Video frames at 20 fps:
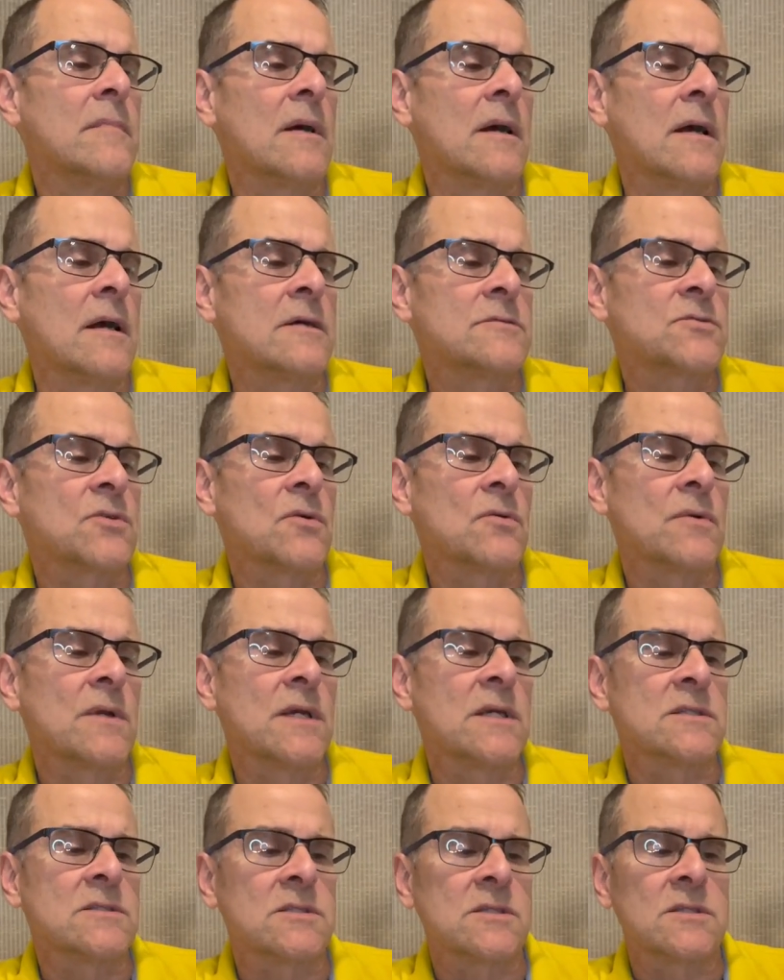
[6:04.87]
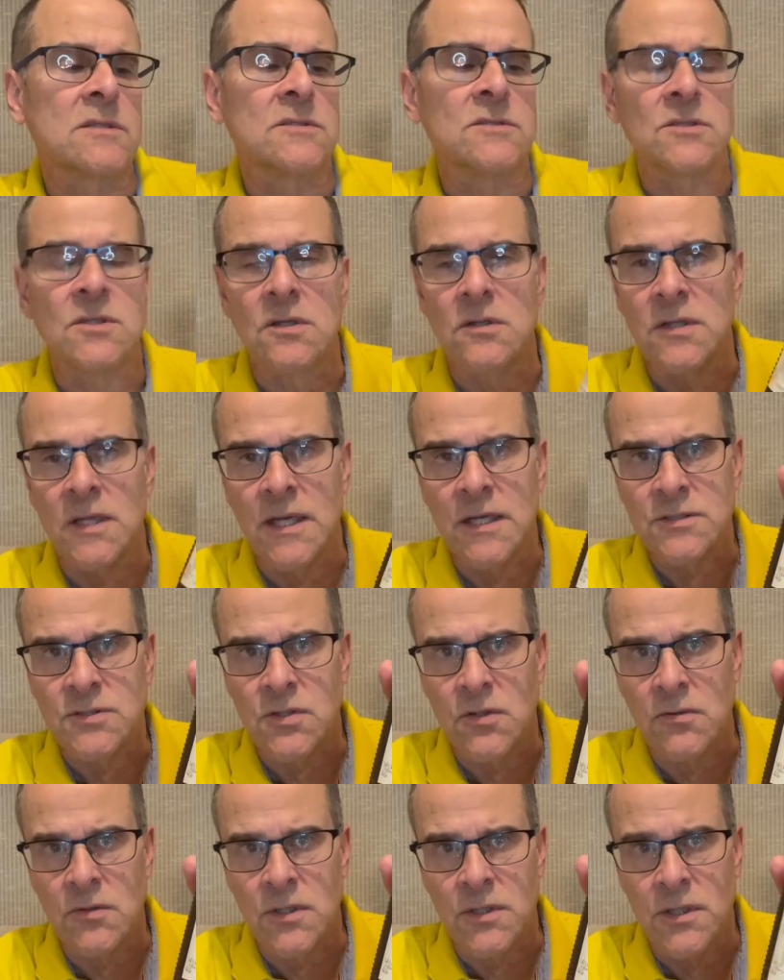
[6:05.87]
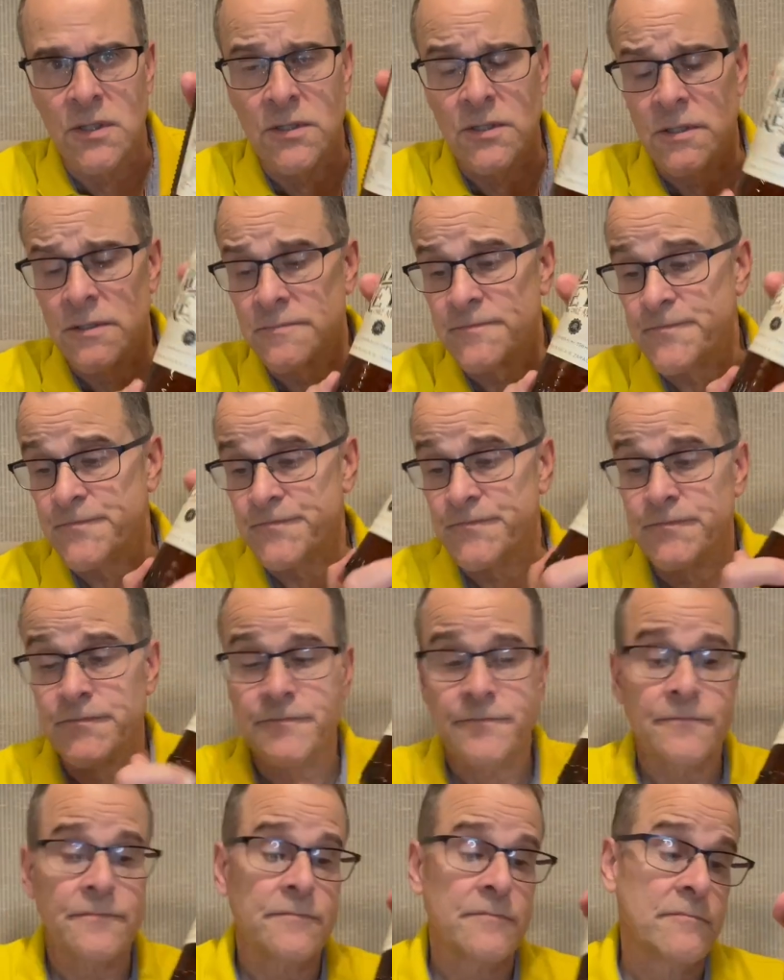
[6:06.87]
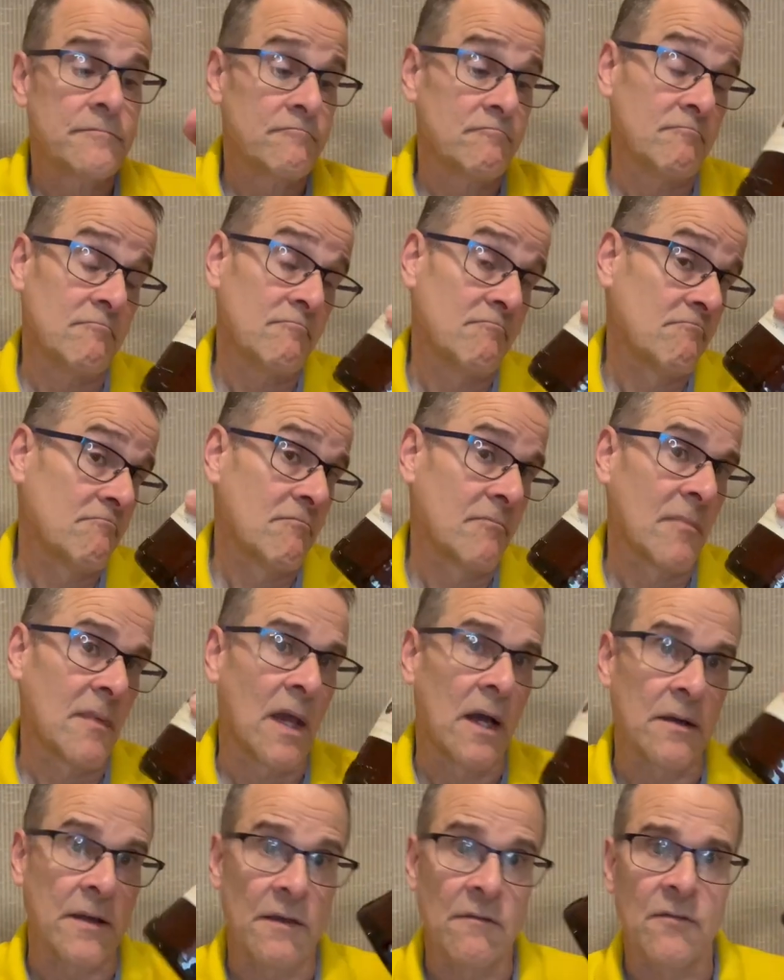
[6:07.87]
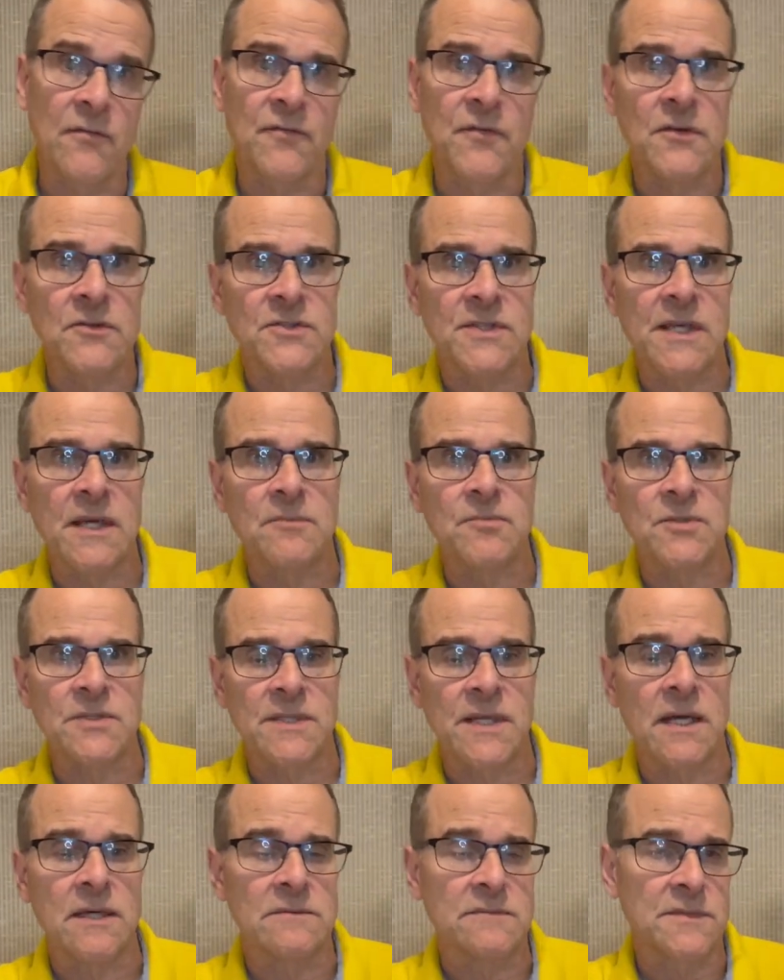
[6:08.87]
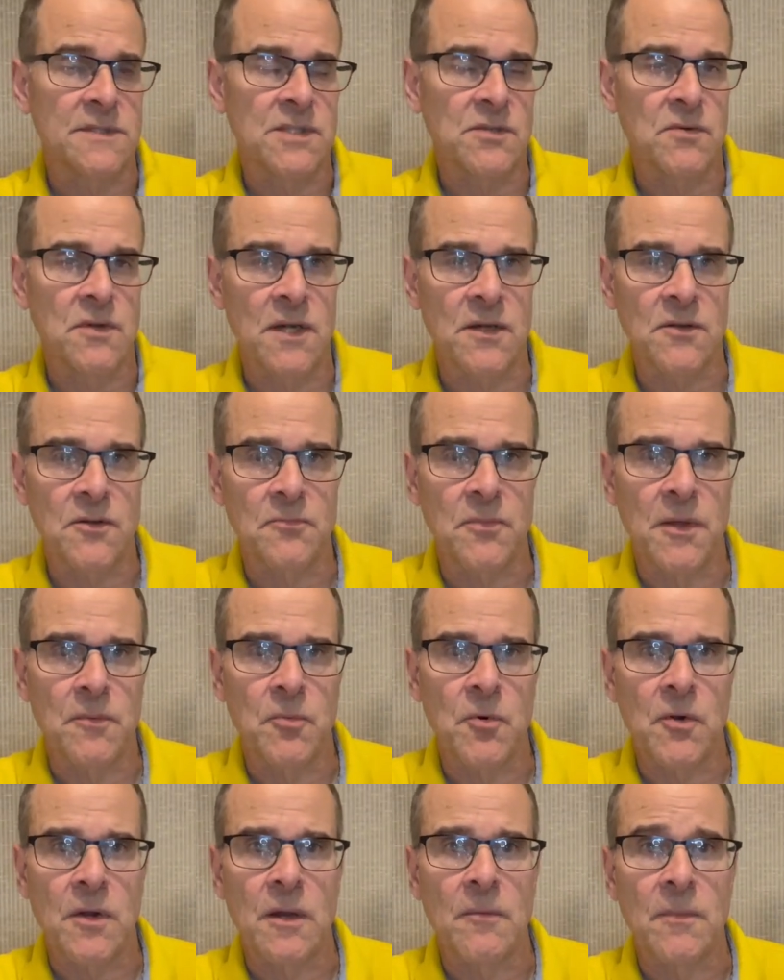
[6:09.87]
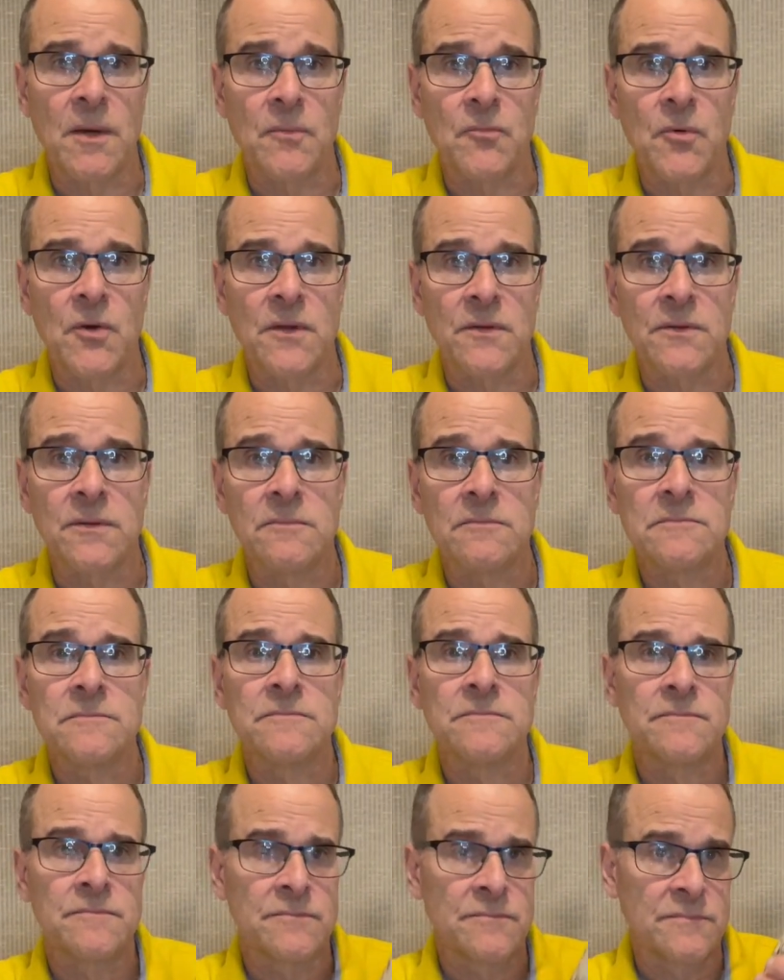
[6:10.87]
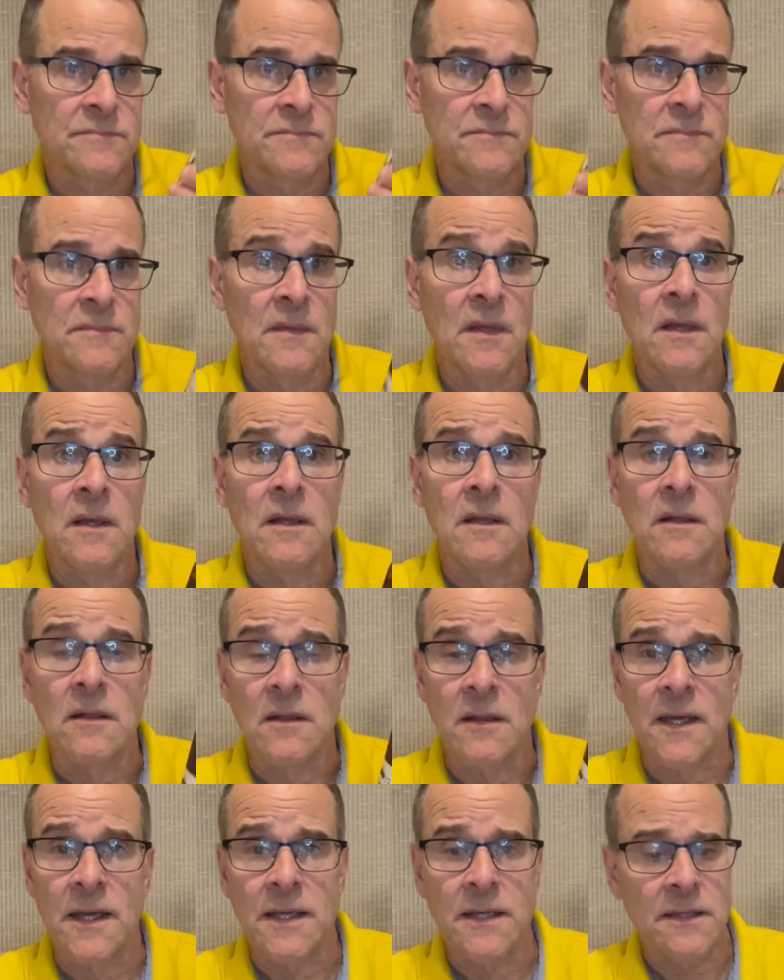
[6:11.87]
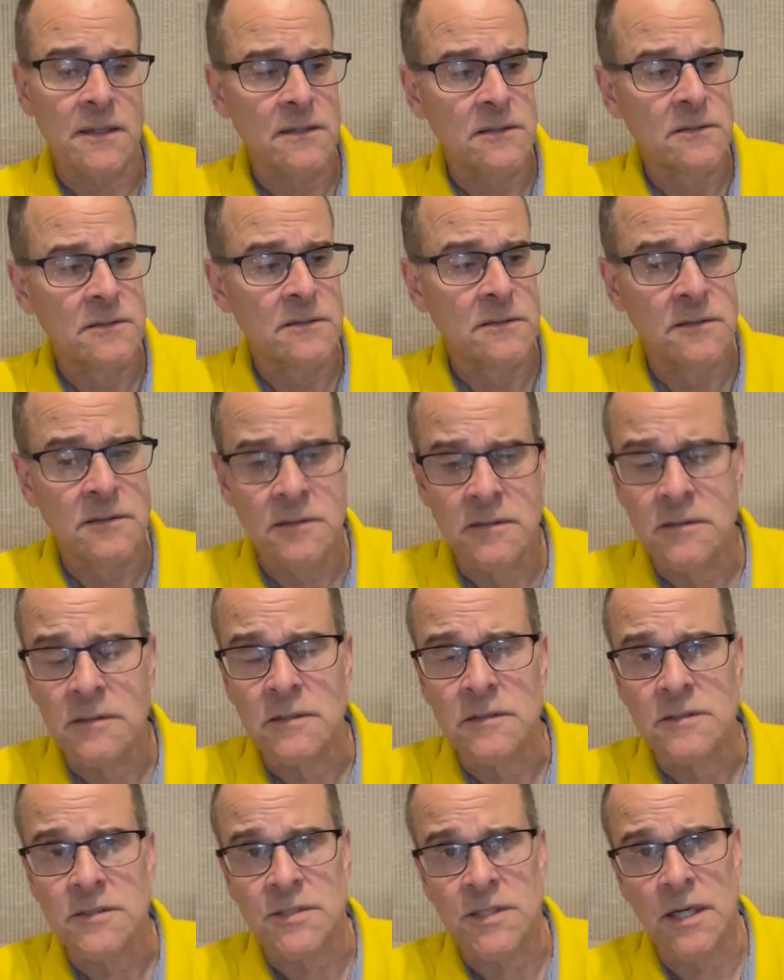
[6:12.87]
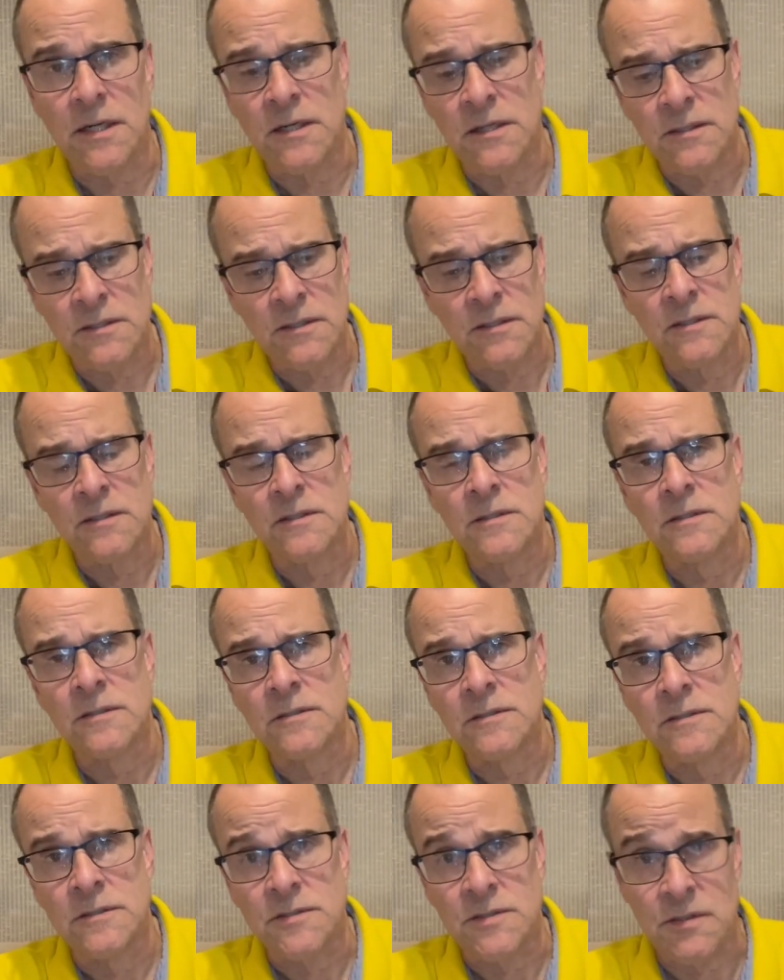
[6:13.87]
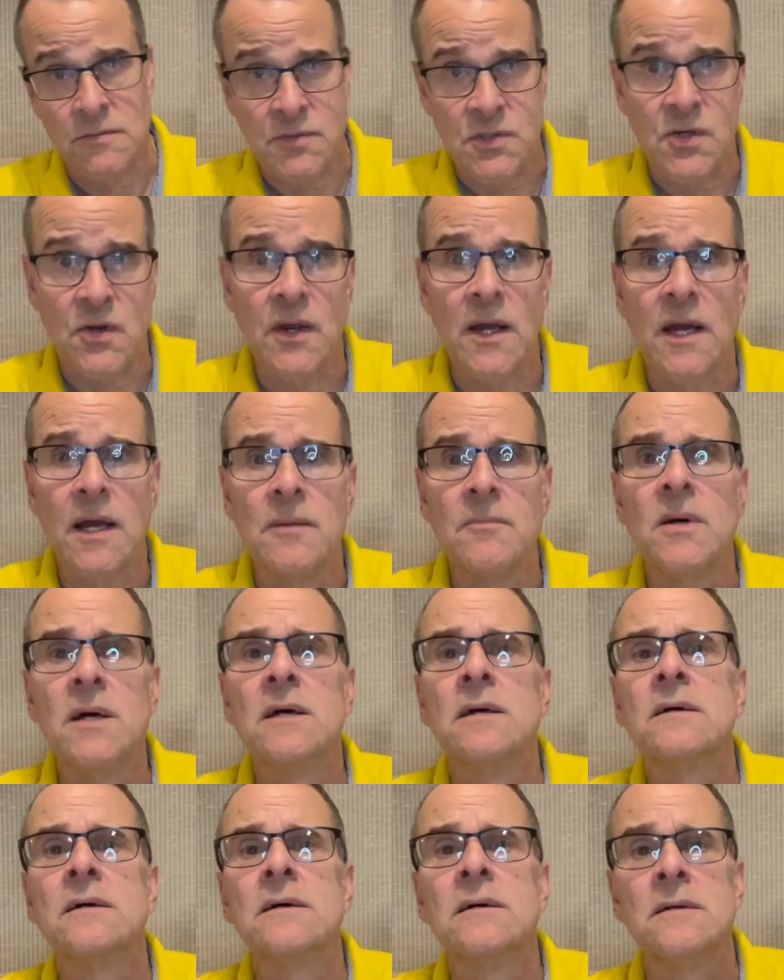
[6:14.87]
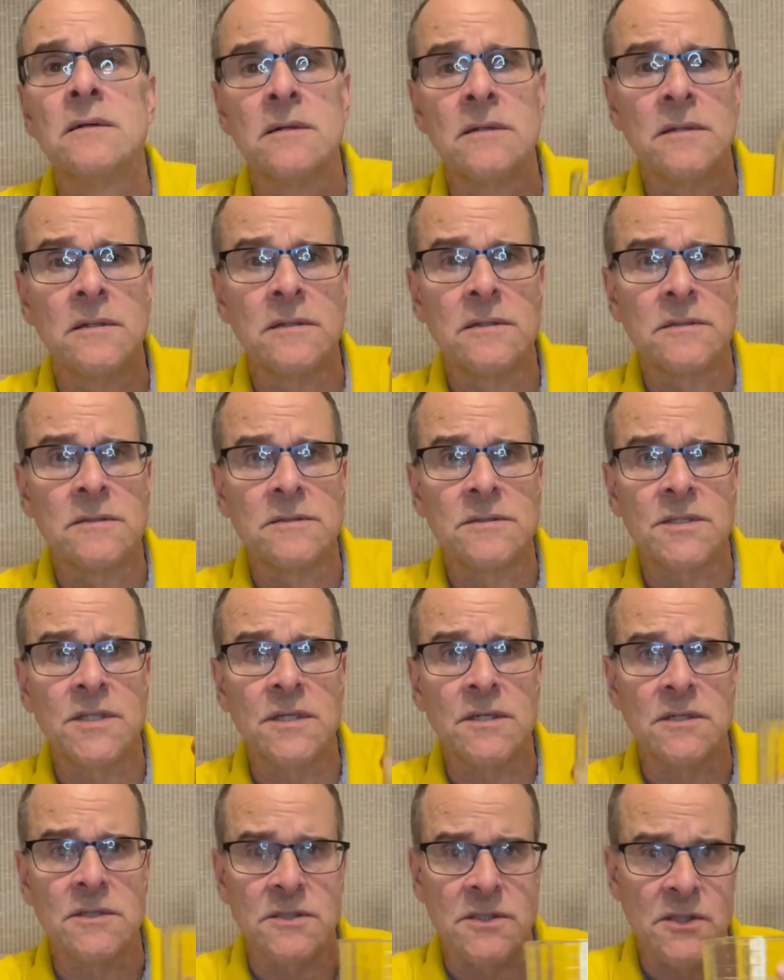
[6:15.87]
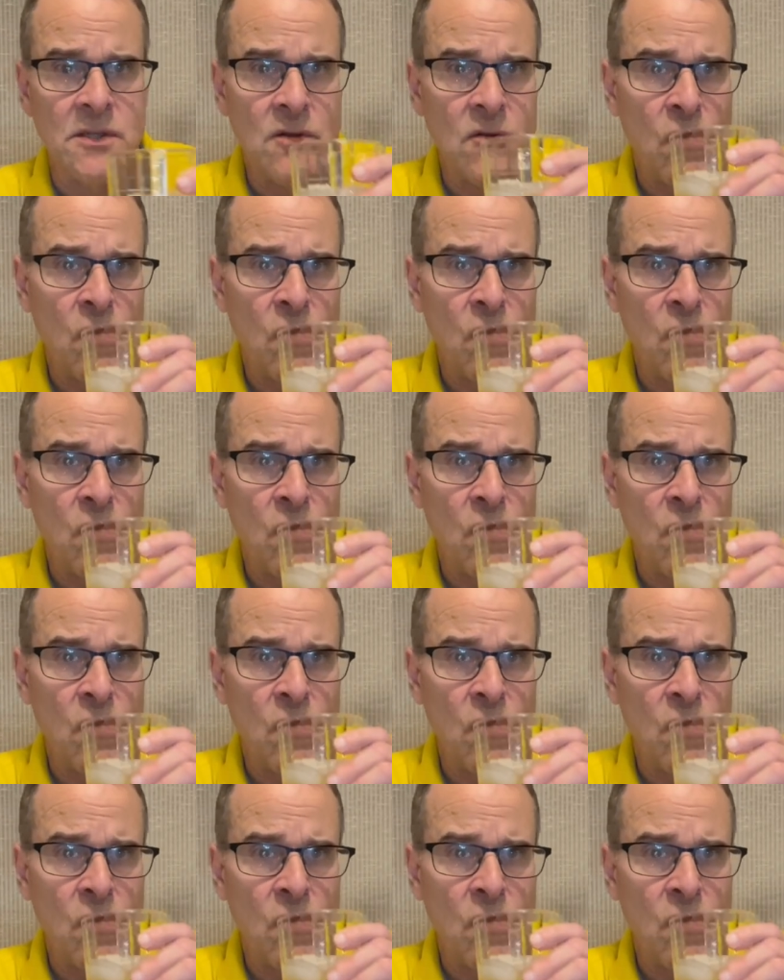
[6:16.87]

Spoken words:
Ancho Reyes, Chile Ancho Liqueur. I'll give a few samples out, see what other people come up with. Like, share, subscribe. Cheers.